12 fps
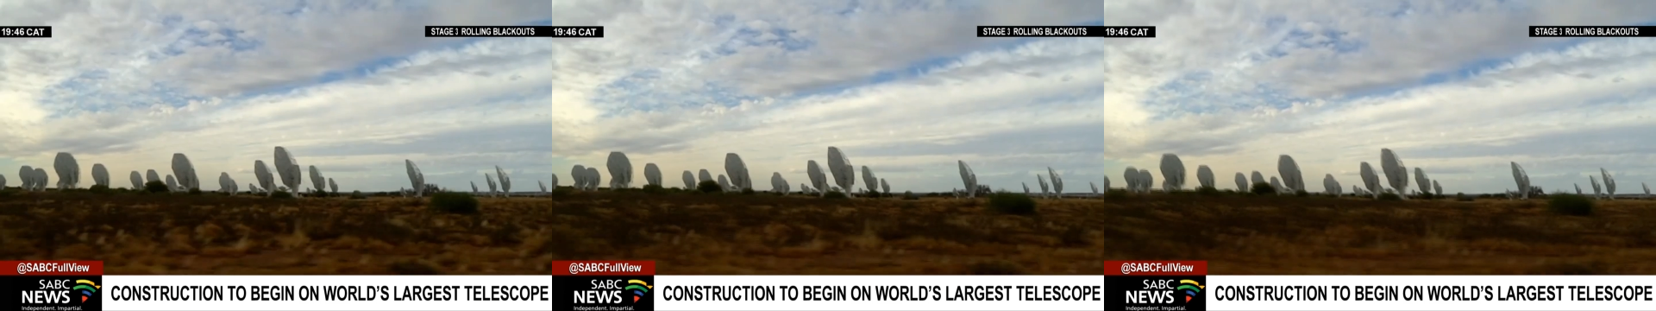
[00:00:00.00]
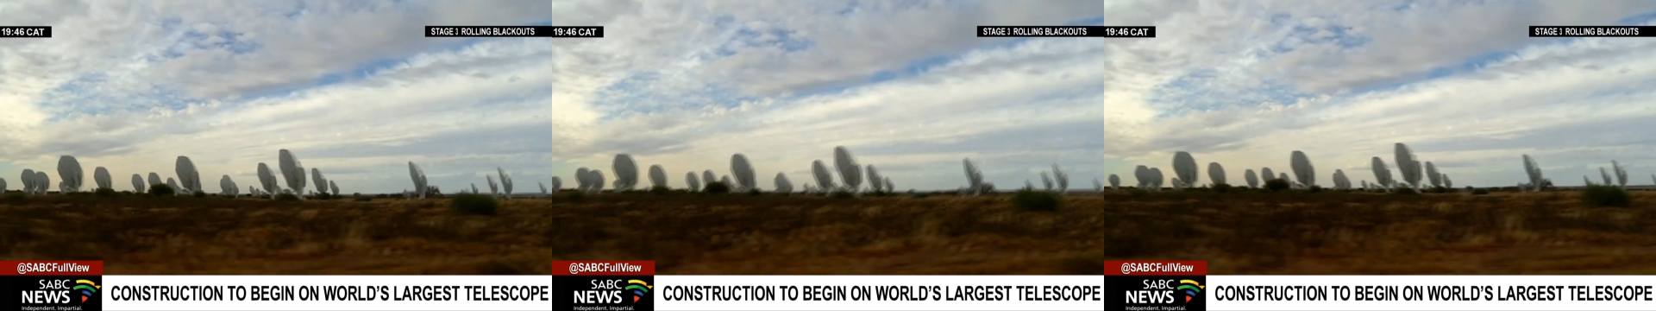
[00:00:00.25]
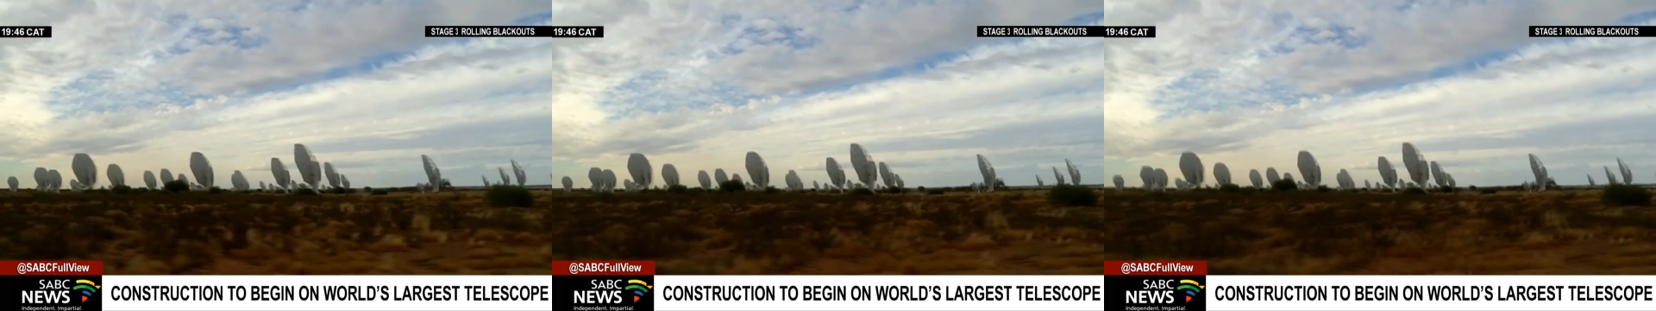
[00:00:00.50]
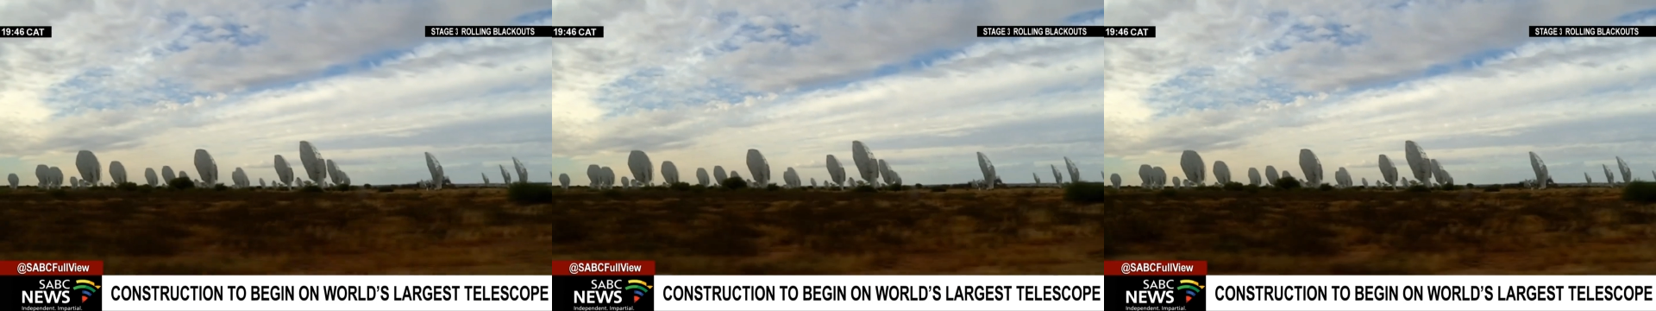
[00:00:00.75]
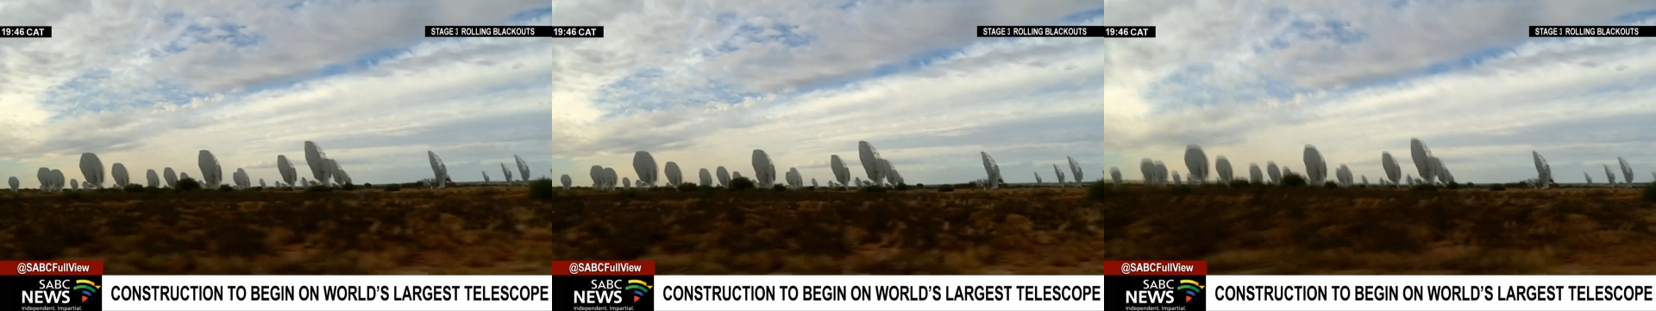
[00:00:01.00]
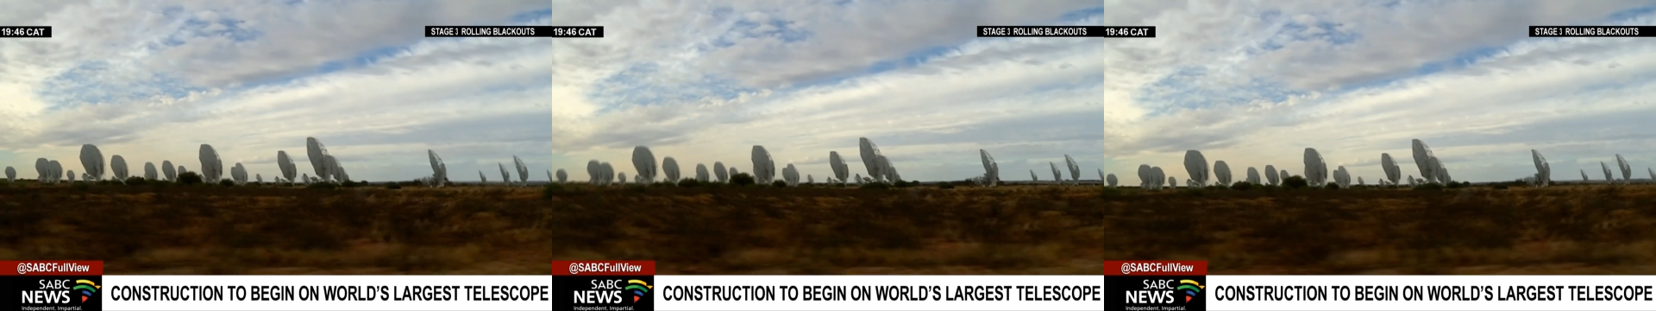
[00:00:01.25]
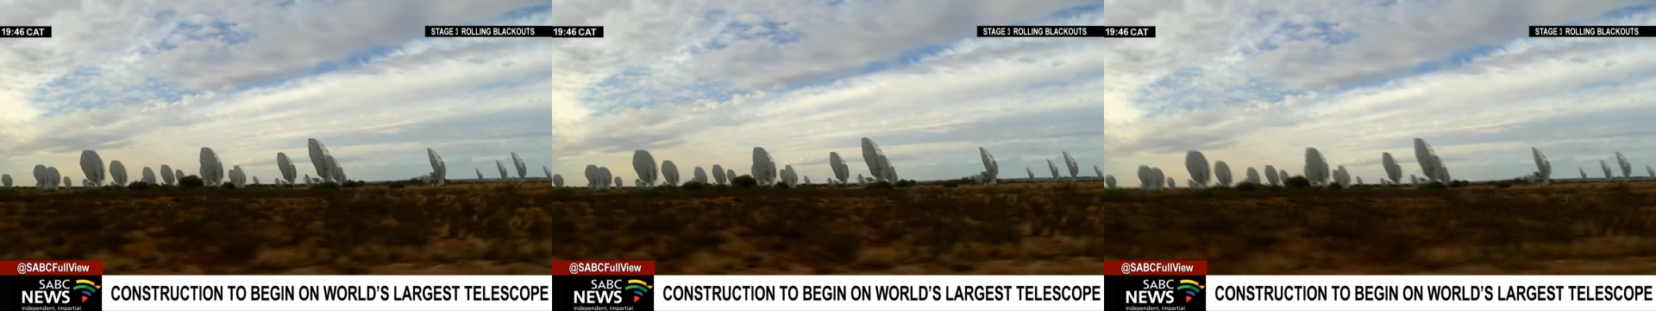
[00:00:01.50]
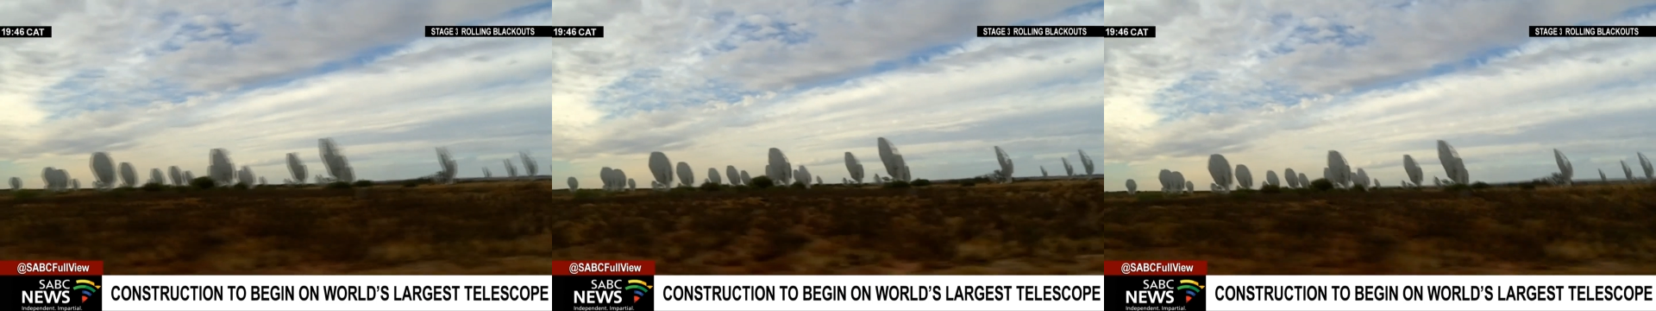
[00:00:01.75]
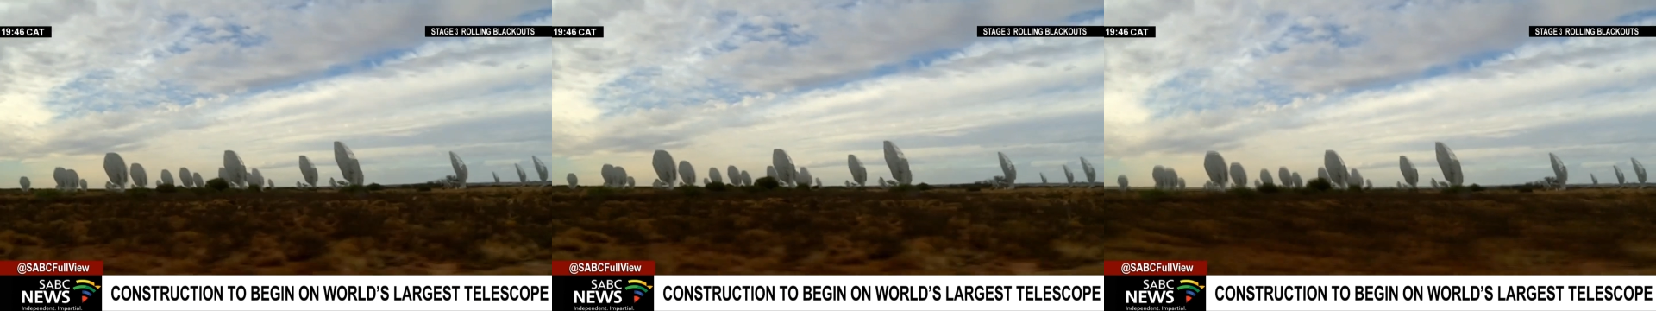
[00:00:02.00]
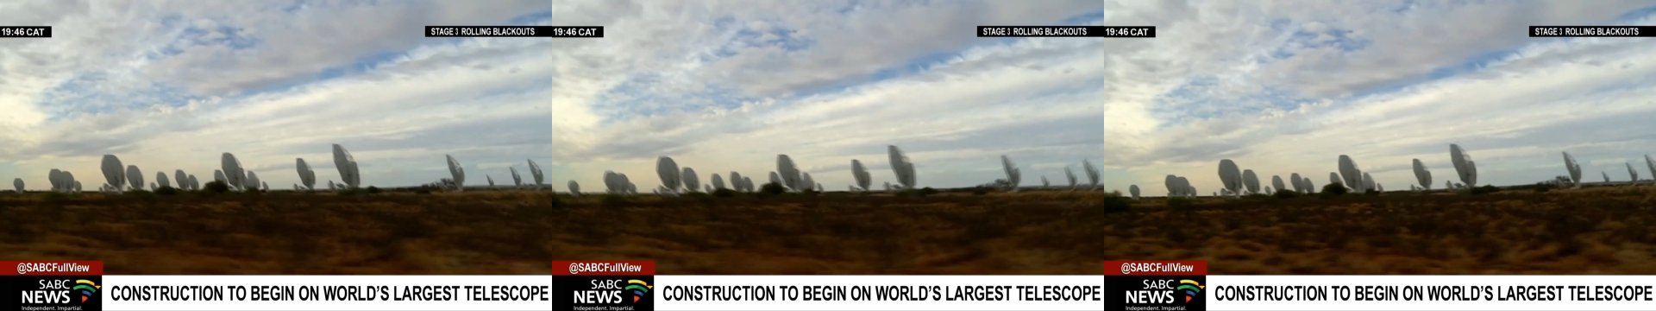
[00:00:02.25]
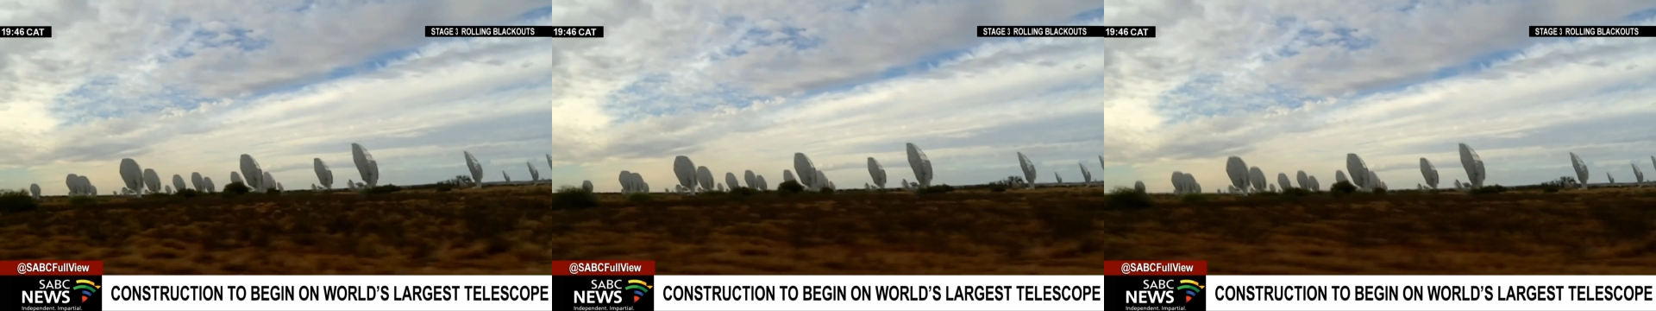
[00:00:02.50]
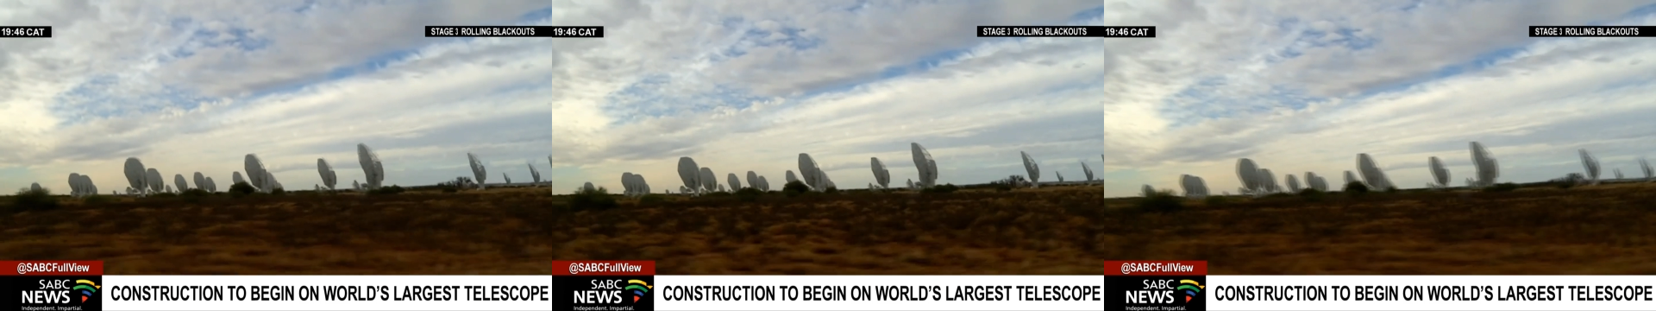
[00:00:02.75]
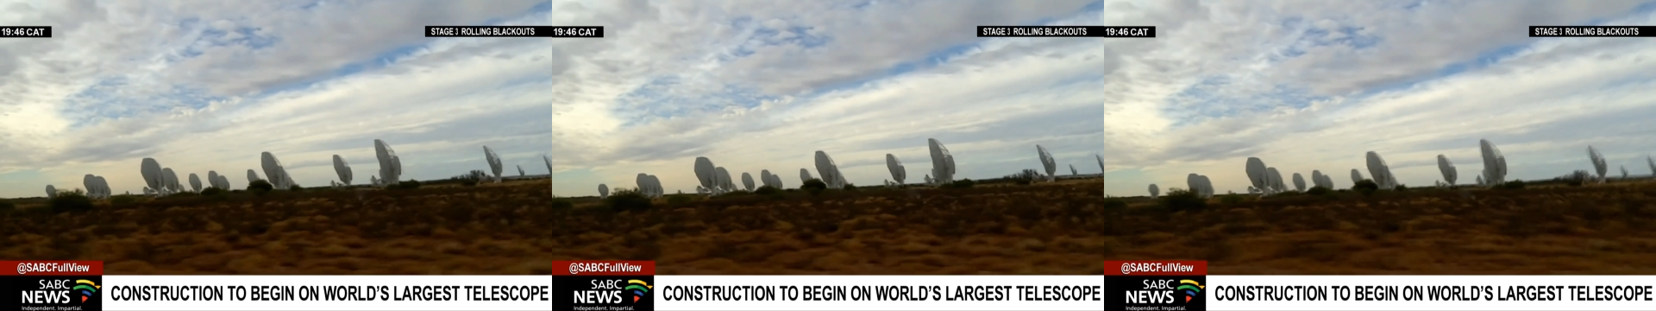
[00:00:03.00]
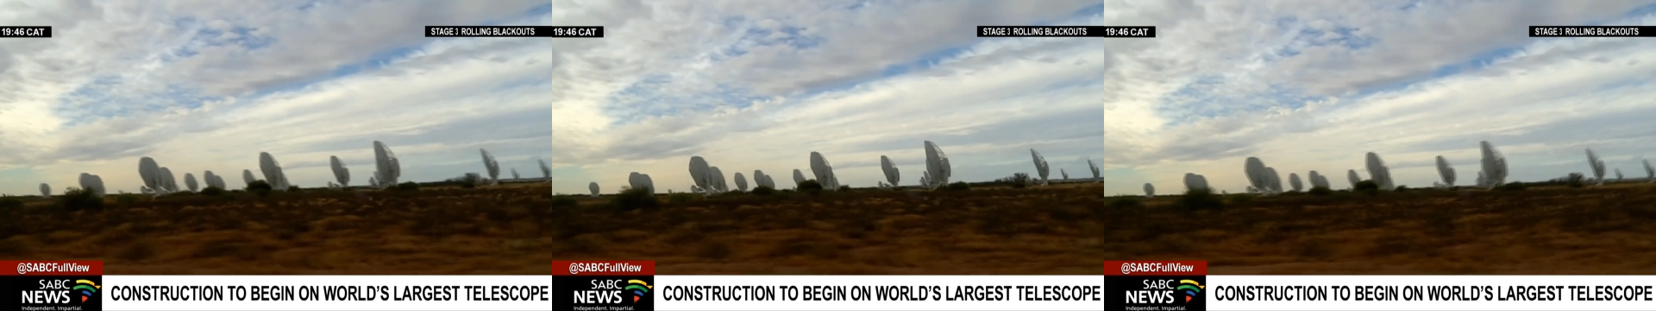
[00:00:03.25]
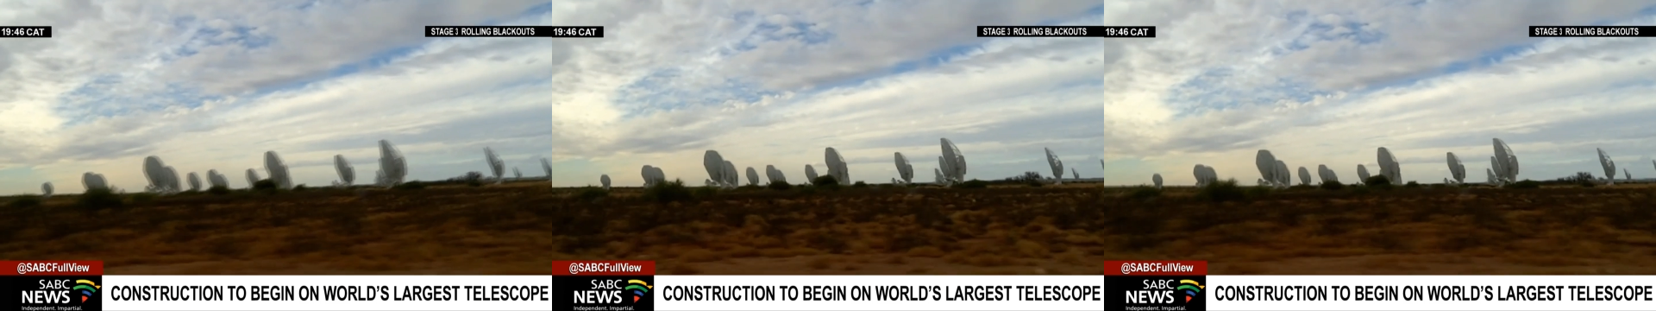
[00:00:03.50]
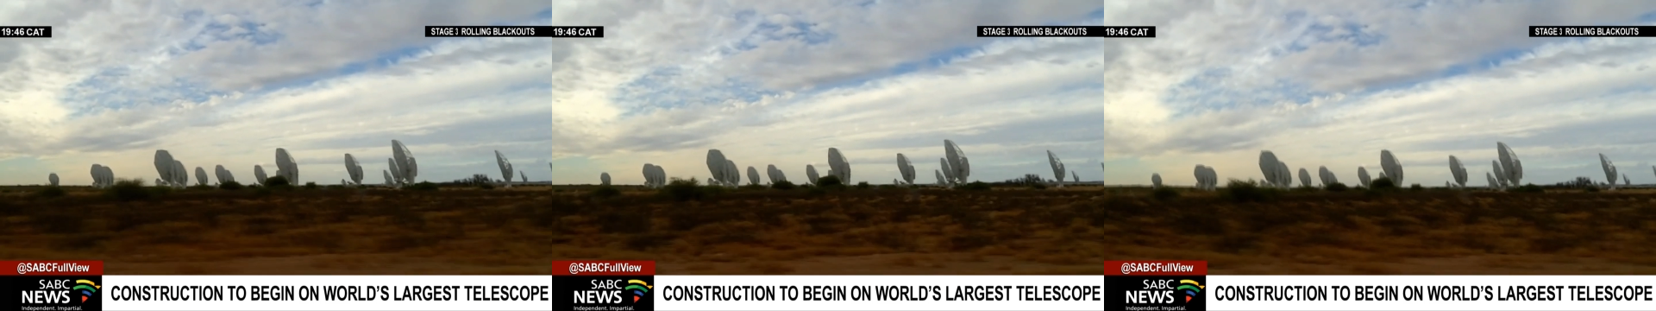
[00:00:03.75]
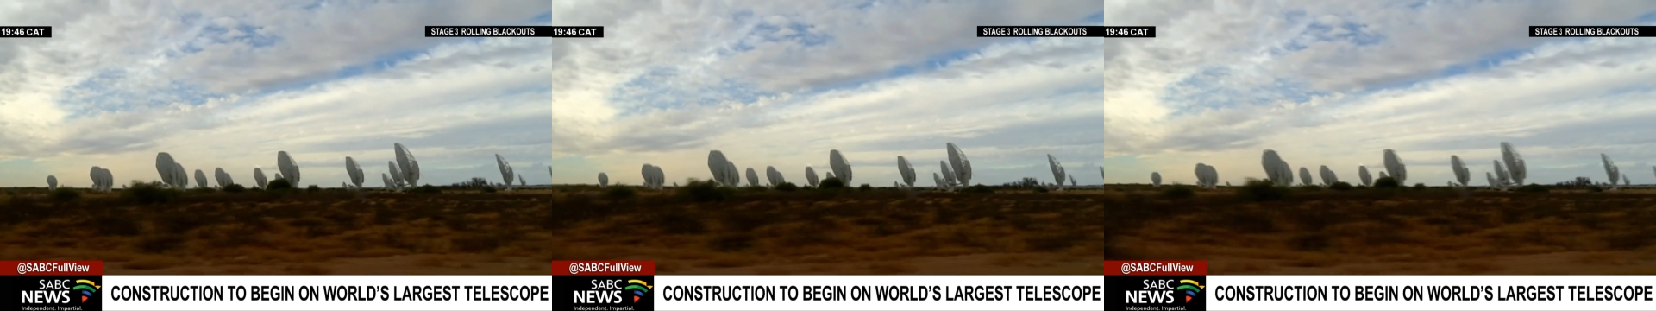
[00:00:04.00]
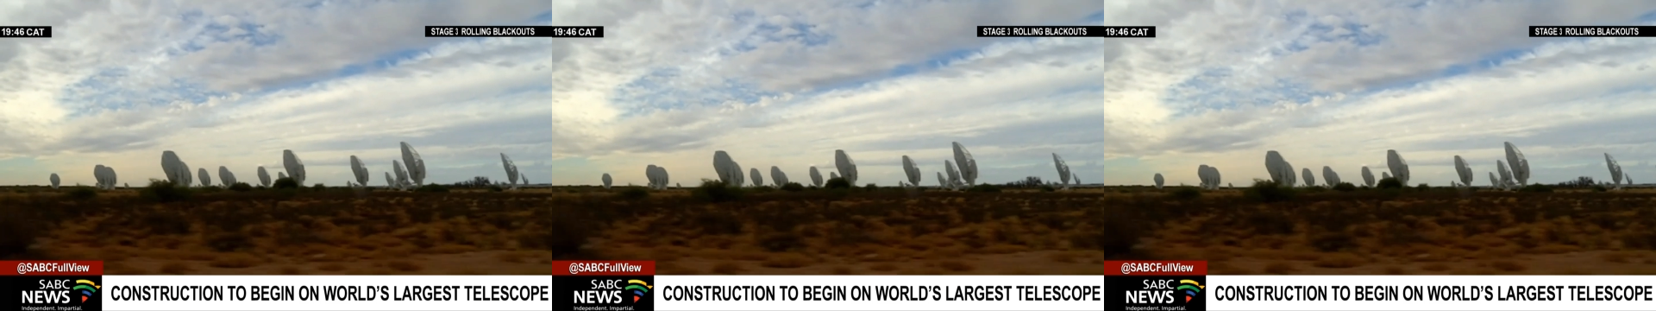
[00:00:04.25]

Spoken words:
(no speaker visible)